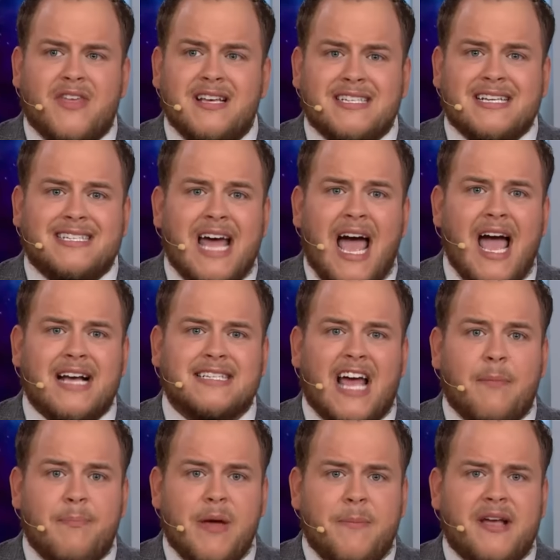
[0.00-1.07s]
these attacks
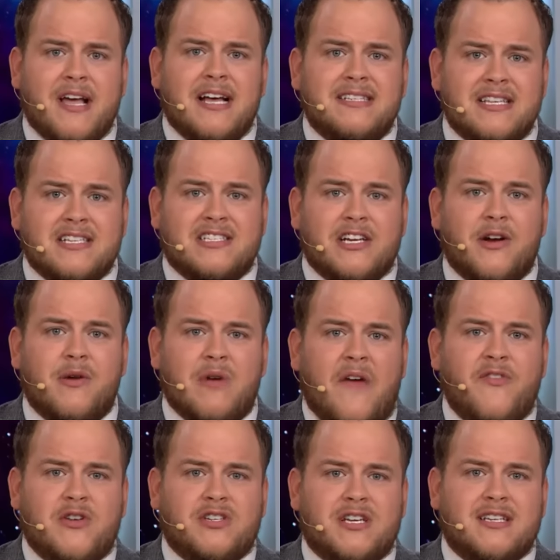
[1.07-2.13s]
have been because of the Syrian
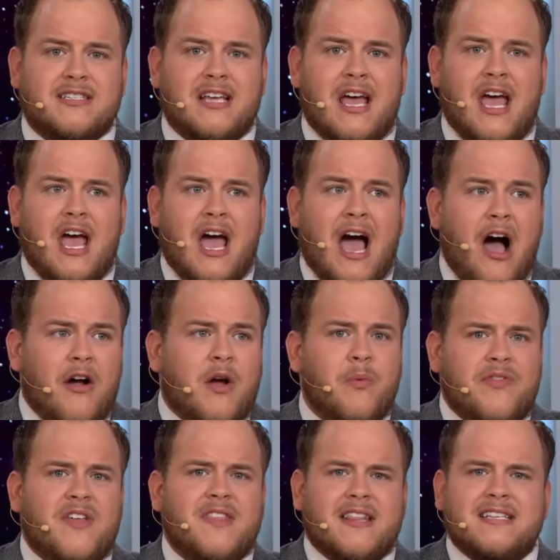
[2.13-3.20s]
refugees. Mm-hmm. How can
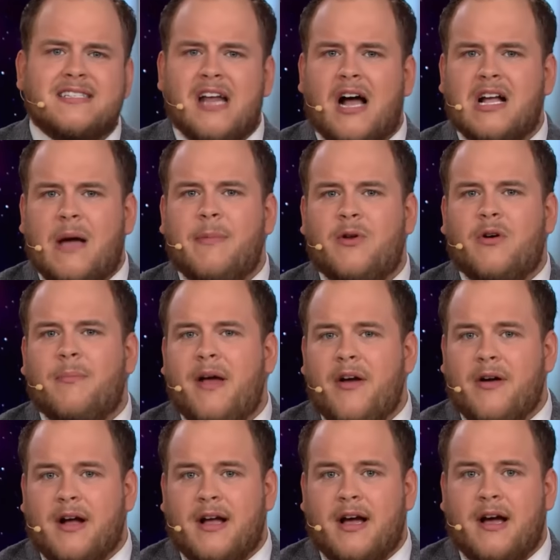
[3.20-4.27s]
we think that it's not coming to
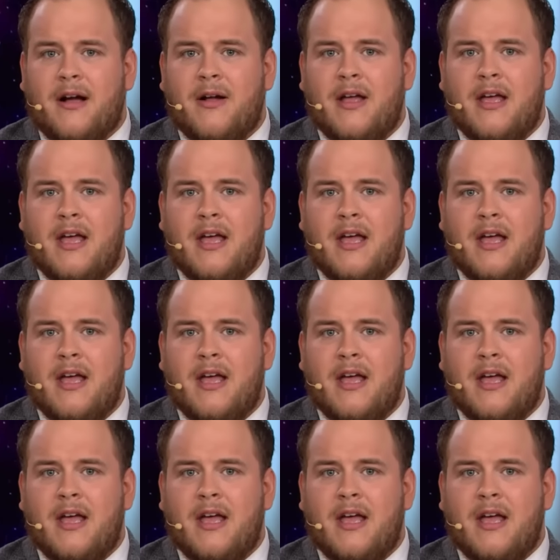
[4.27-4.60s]
America?